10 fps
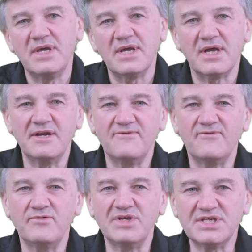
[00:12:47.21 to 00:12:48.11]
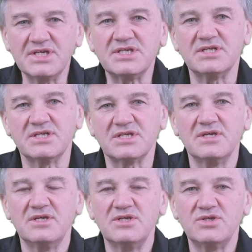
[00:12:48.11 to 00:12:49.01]
kind of resistant
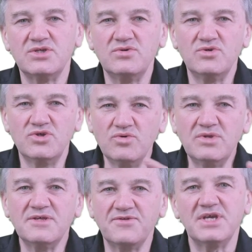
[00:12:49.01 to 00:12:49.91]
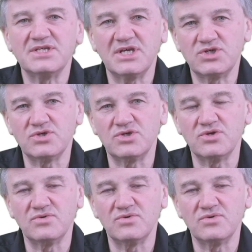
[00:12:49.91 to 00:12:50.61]
to doing the things they should do.